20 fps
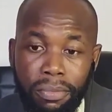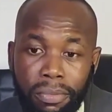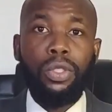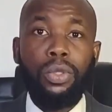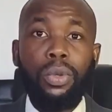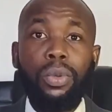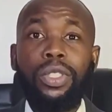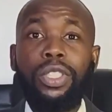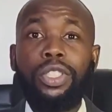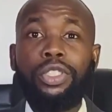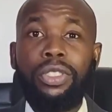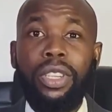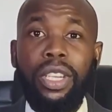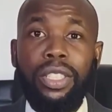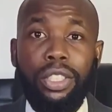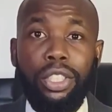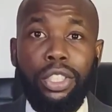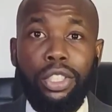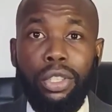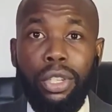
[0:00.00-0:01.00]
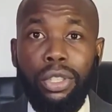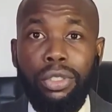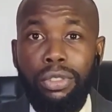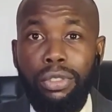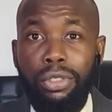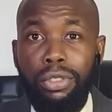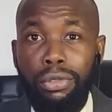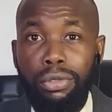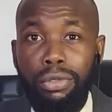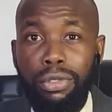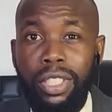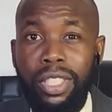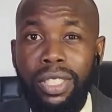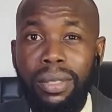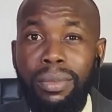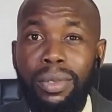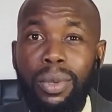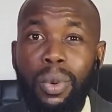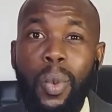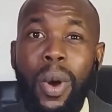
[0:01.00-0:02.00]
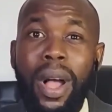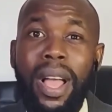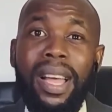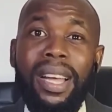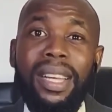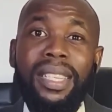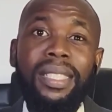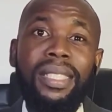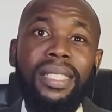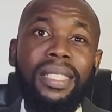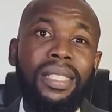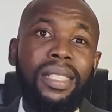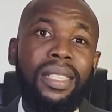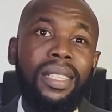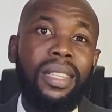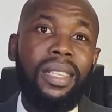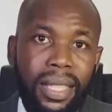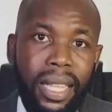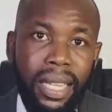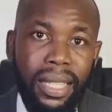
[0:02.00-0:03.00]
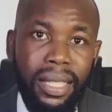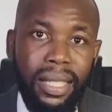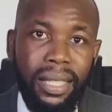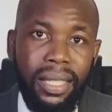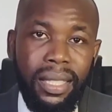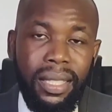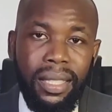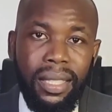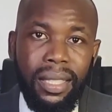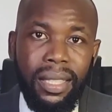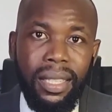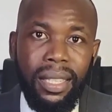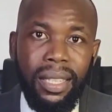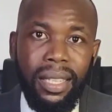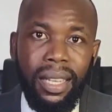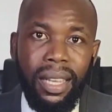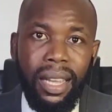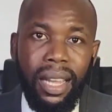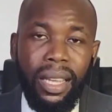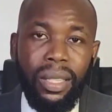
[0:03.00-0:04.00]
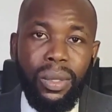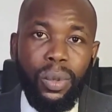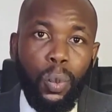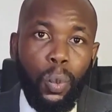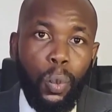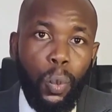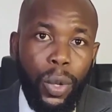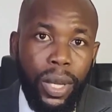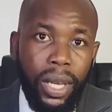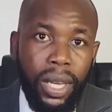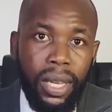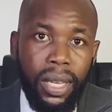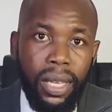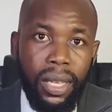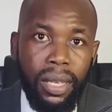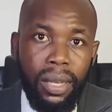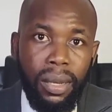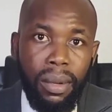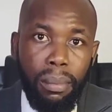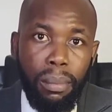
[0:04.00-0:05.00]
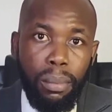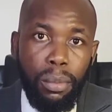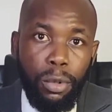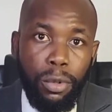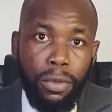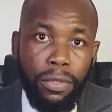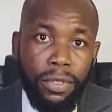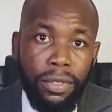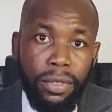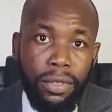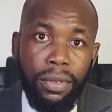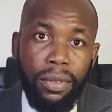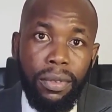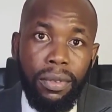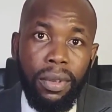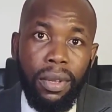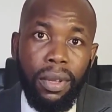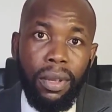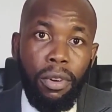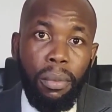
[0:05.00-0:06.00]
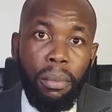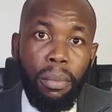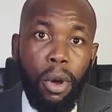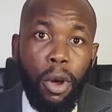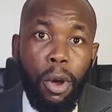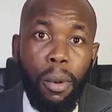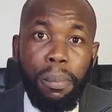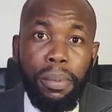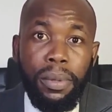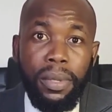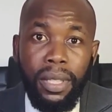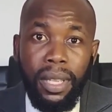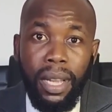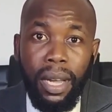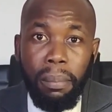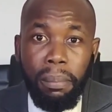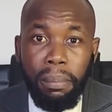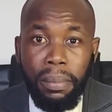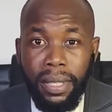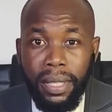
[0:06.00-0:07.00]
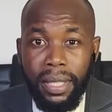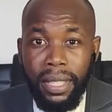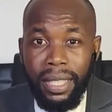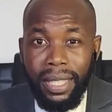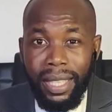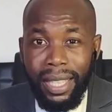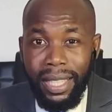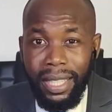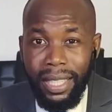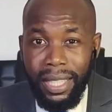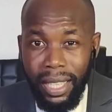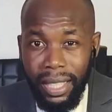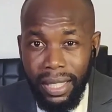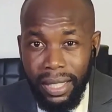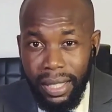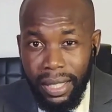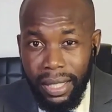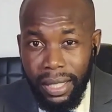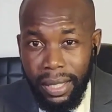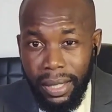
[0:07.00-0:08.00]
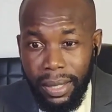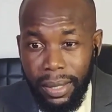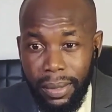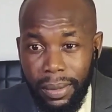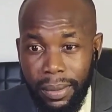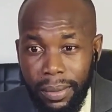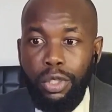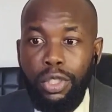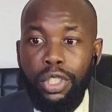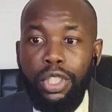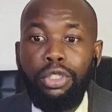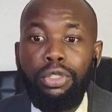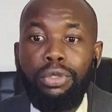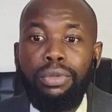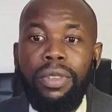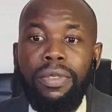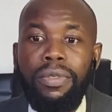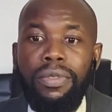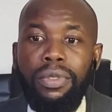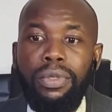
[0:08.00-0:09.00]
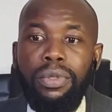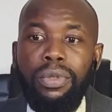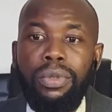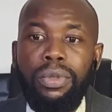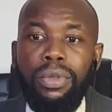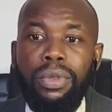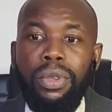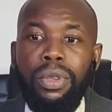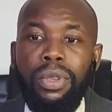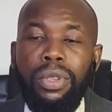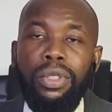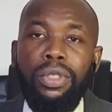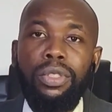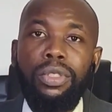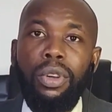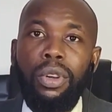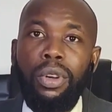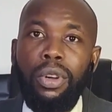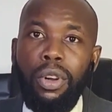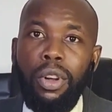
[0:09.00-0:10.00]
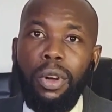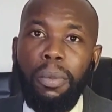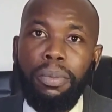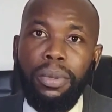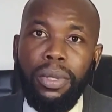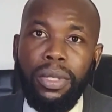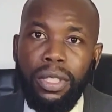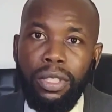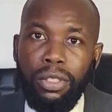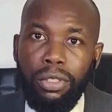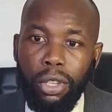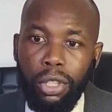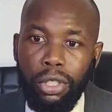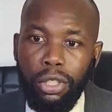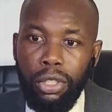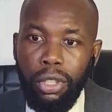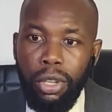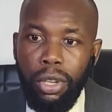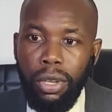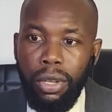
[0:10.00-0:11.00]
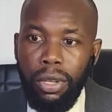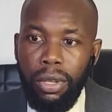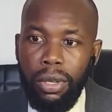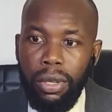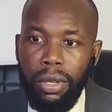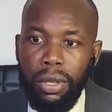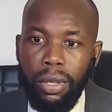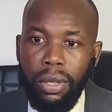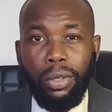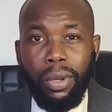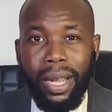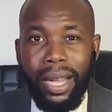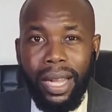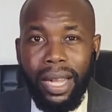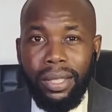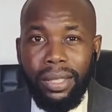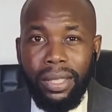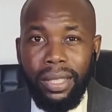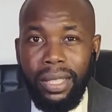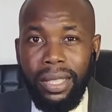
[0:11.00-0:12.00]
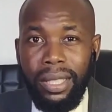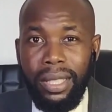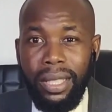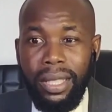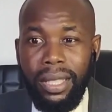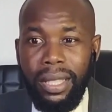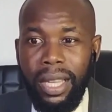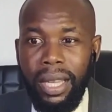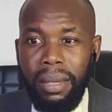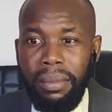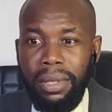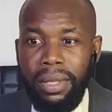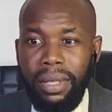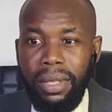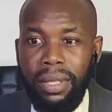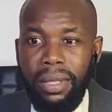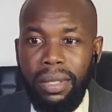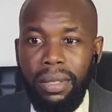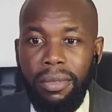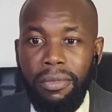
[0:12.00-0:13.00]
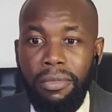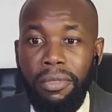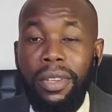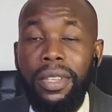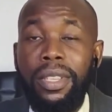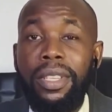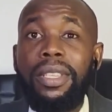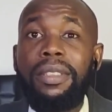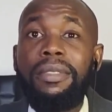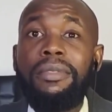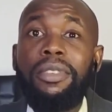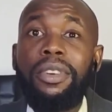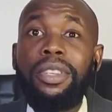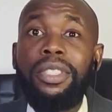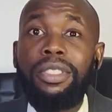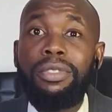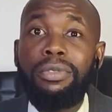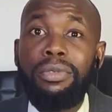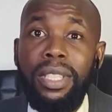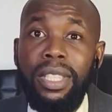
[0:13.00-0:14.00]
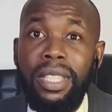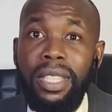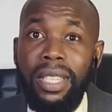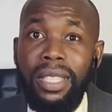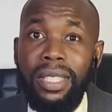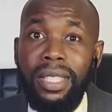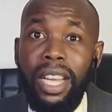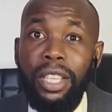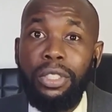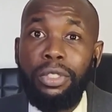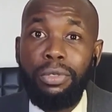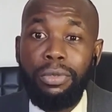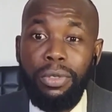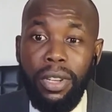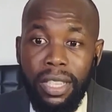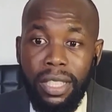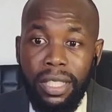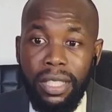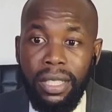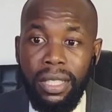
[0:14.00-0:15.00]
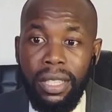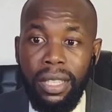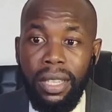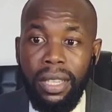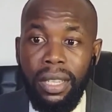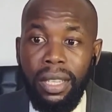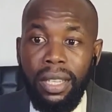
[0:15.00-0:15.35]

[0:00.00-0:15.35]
So the transition to the new regime requires instant and quick moves from company and business leaders. You need to review your corporate structure, your accounting systems for e-invoicing readiness. Are you ready?